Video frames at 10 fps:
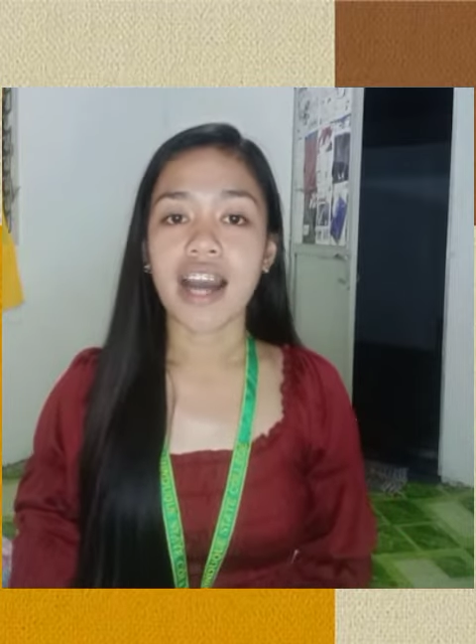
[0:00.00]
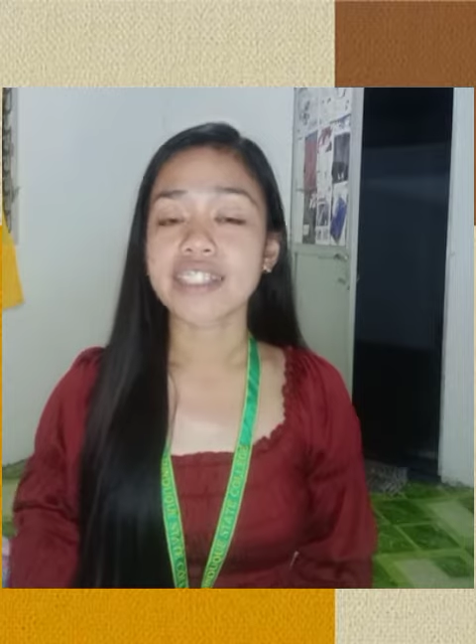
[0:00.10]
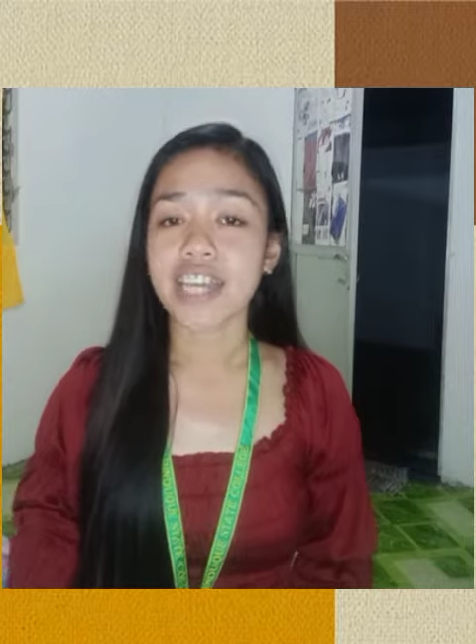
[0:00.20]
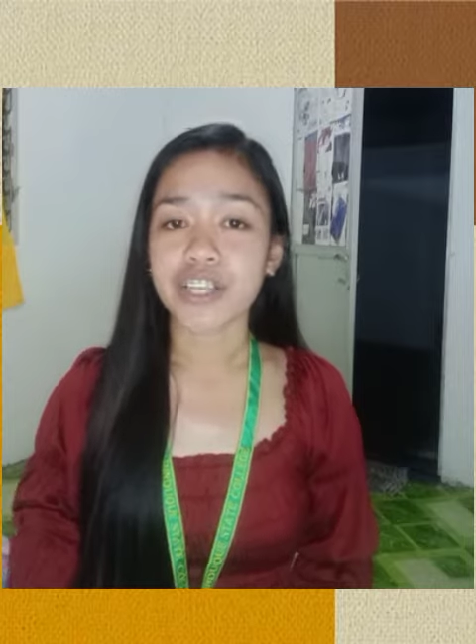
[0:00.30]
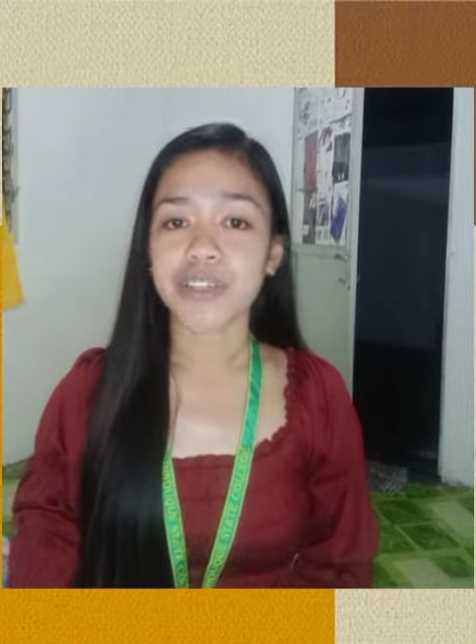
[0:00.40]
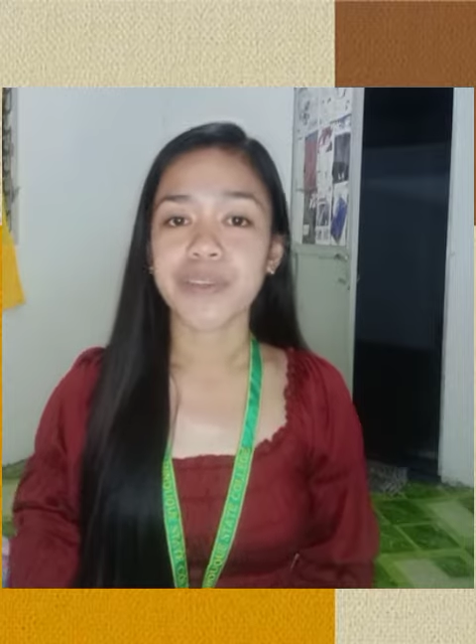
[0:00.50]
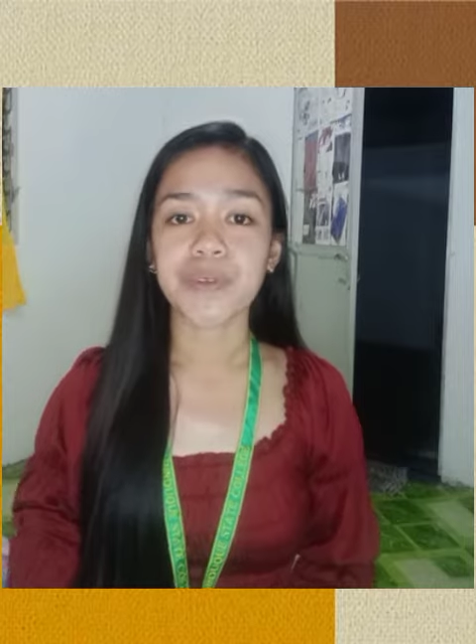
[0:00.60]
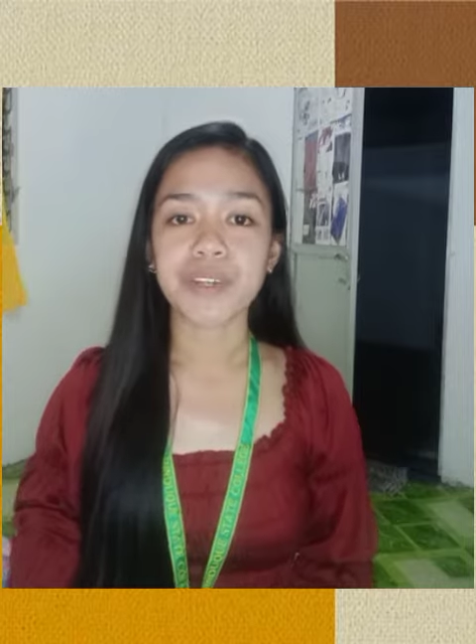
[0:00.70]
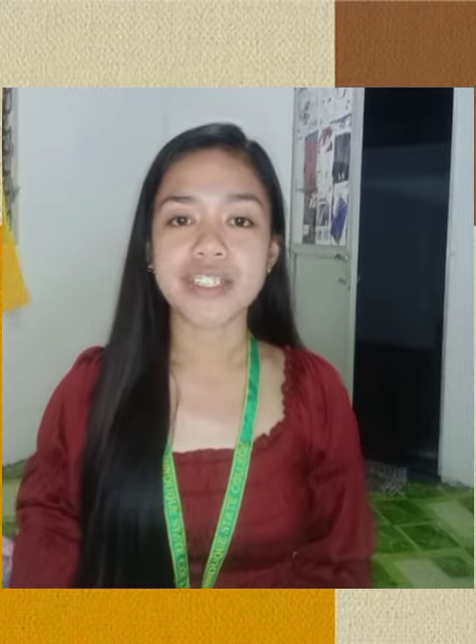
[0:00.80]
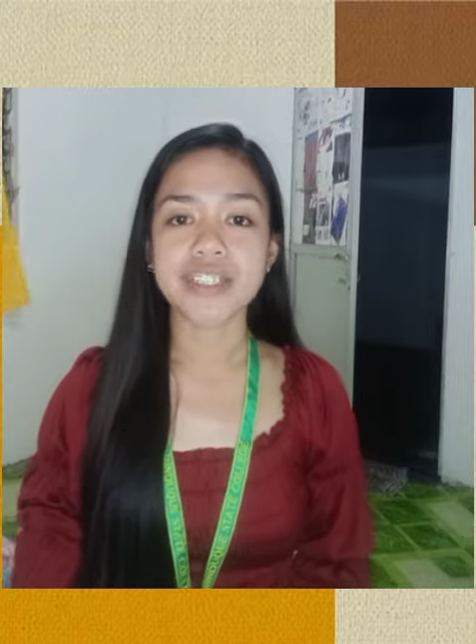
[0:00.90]
attend your
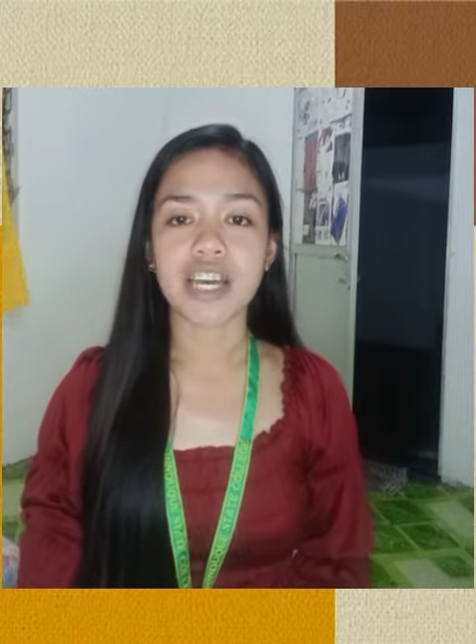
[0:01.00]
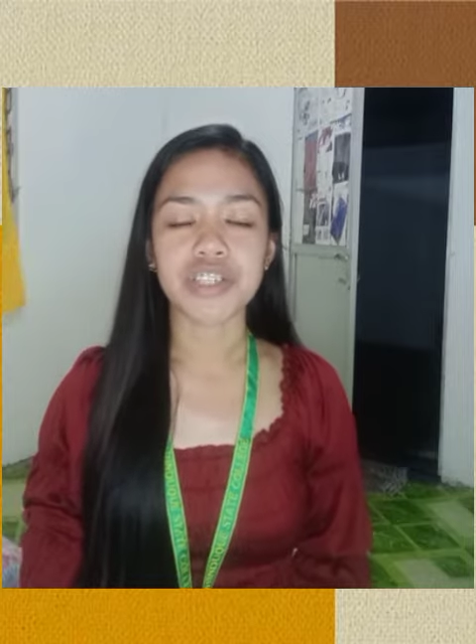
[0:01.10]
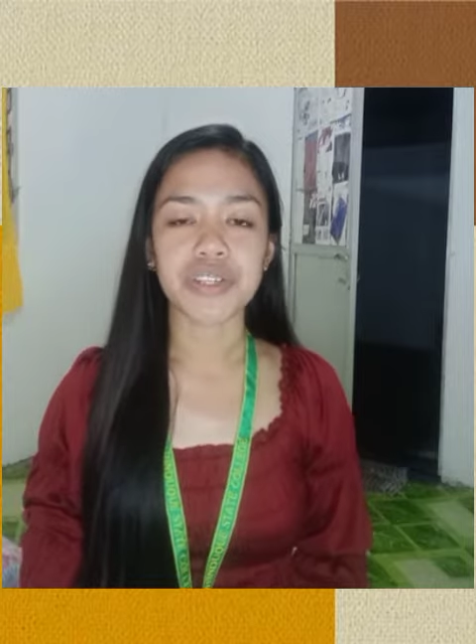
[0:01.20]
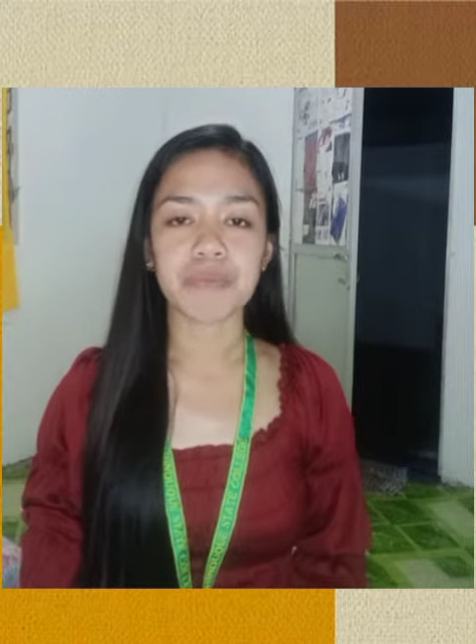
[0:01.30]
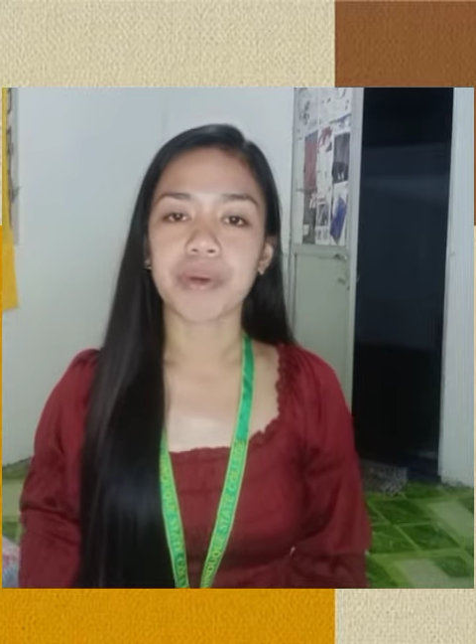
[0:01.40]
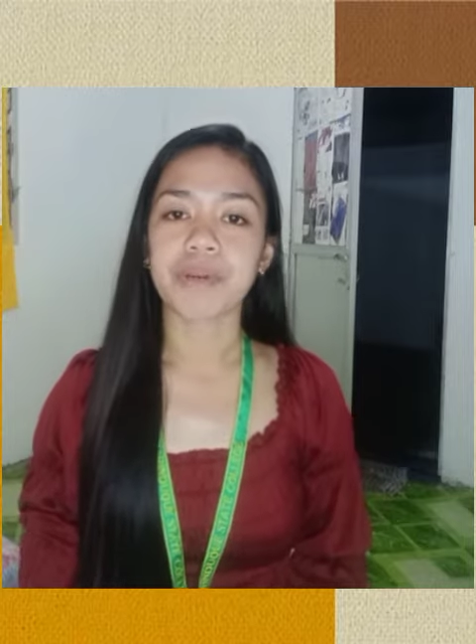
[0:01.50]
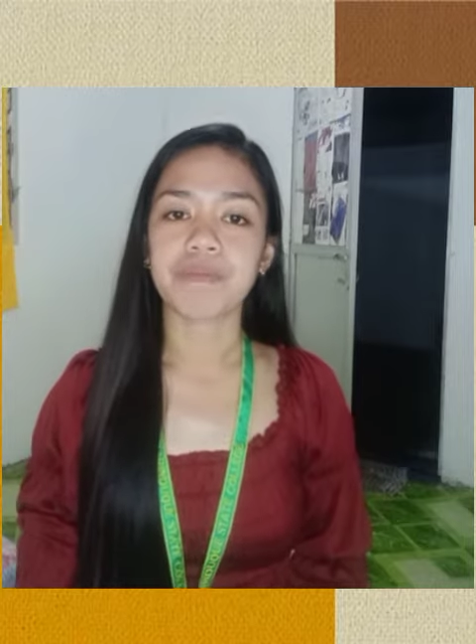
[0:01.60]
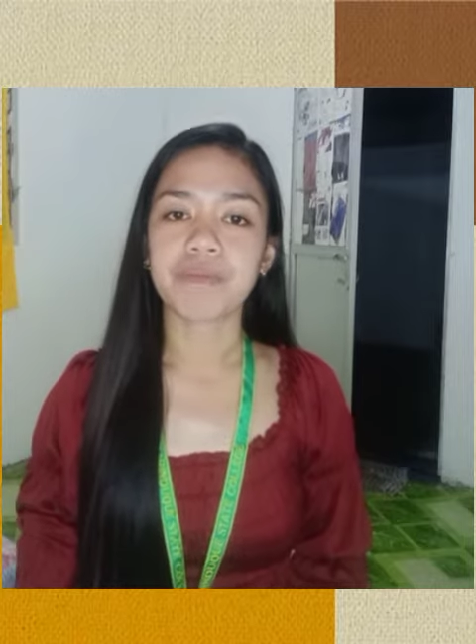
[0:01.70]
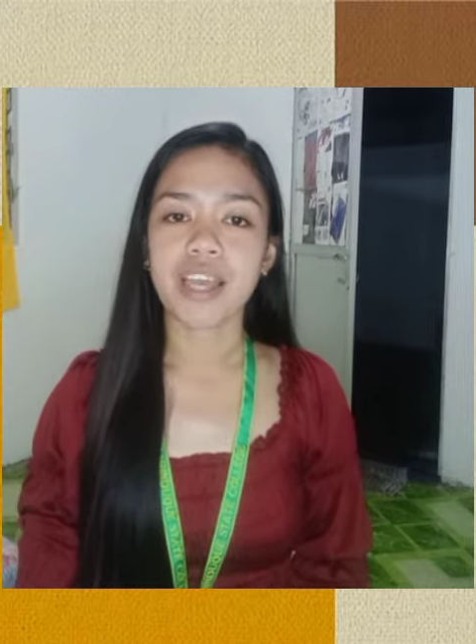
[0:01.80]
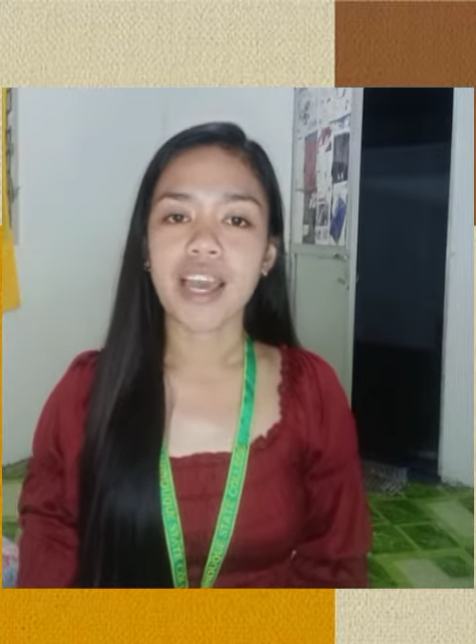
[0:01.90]
Google session po.
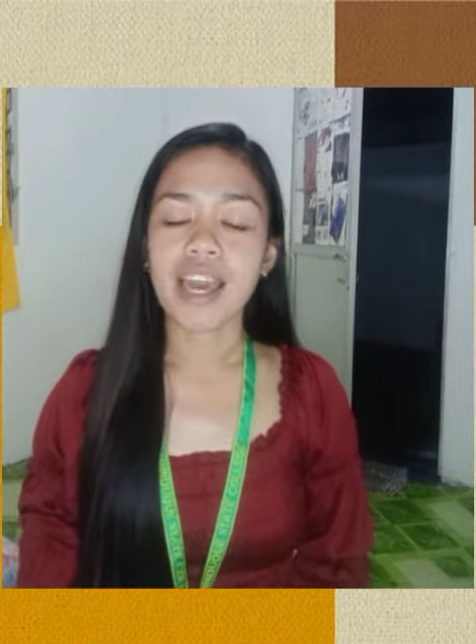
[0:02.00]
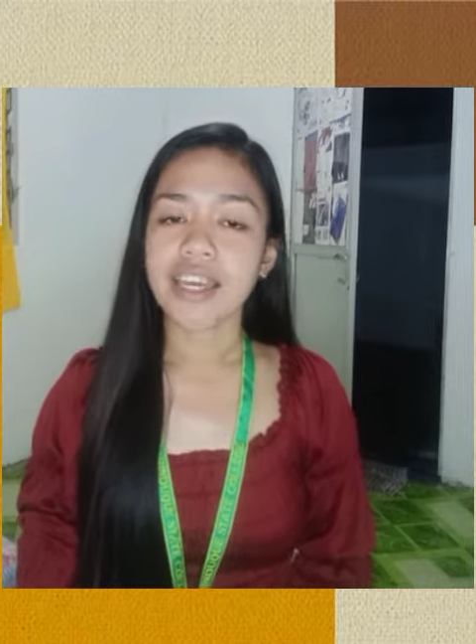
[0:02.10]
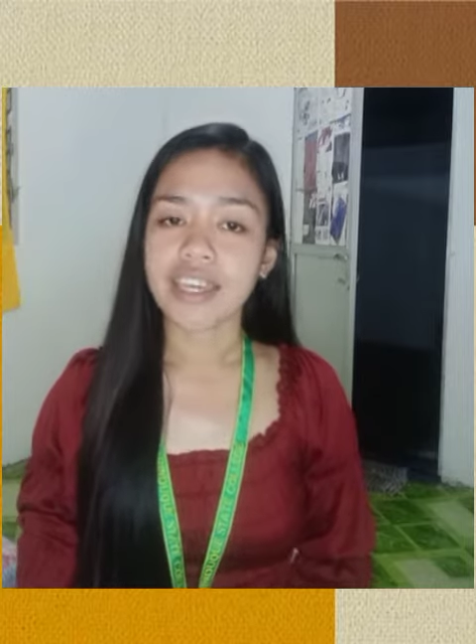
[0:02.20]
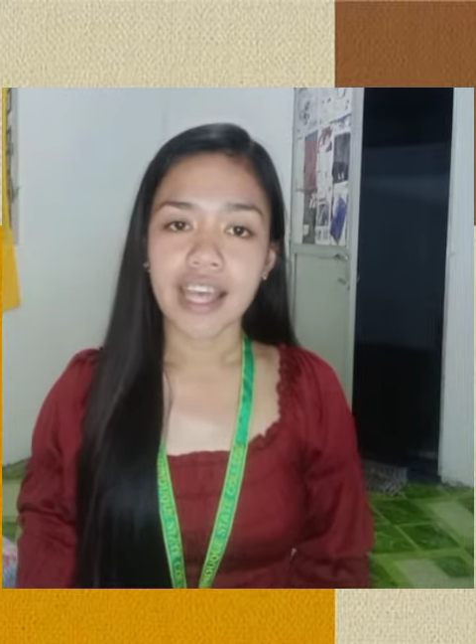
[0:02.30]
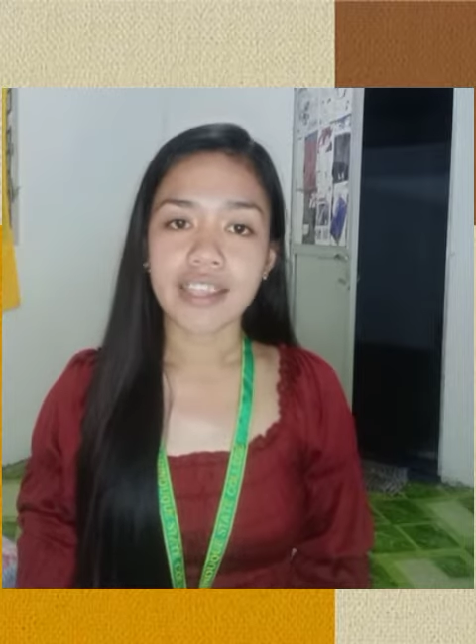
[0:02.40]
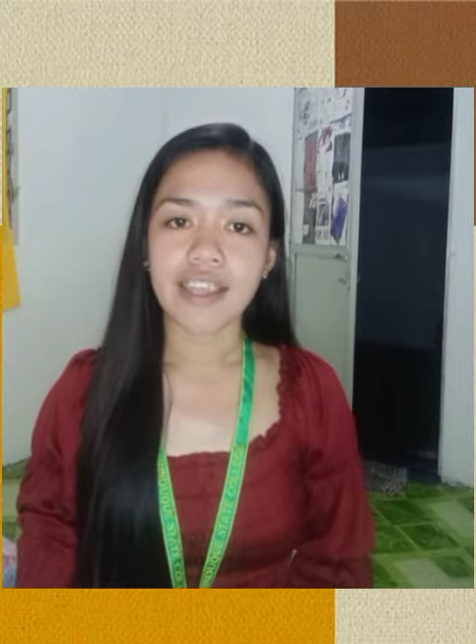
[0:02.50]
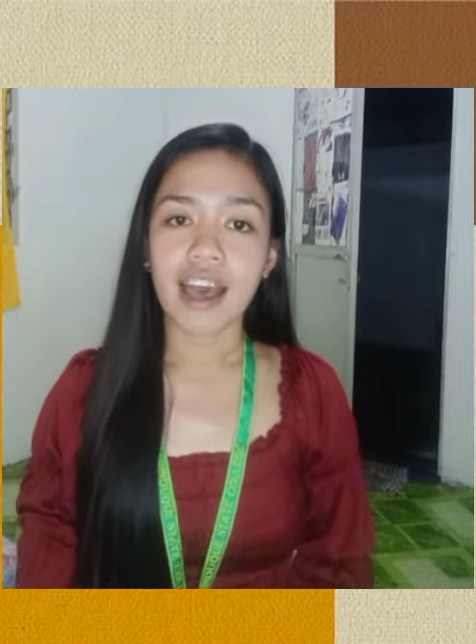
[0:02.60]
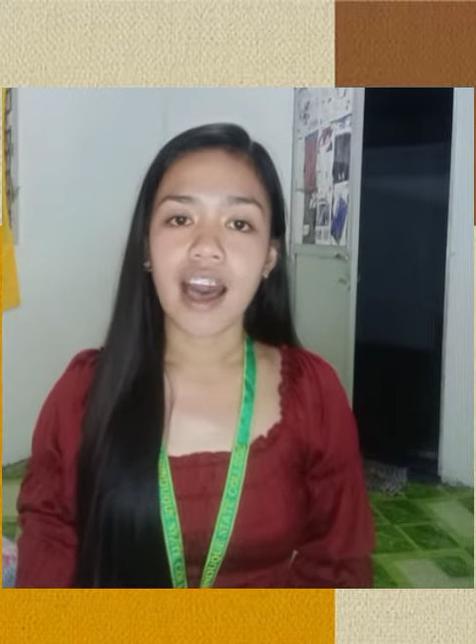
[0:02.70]
Yet,